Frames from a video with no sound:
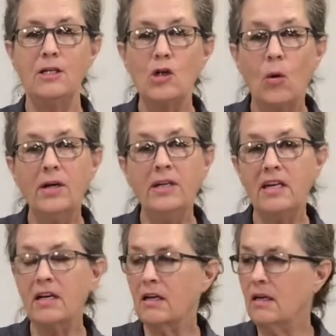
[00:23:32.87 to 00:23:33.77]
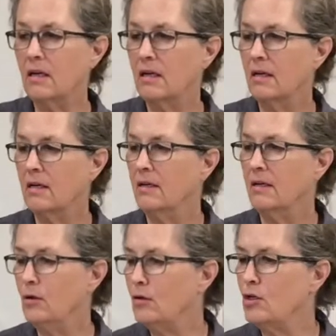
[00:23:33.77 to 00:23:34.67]
Joined in.
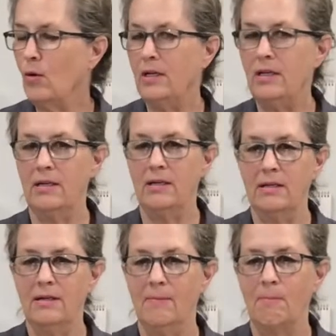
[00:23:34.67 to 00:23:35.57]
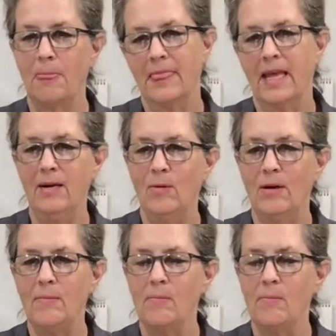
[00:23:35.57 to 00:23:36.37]
You joined in. Anyway.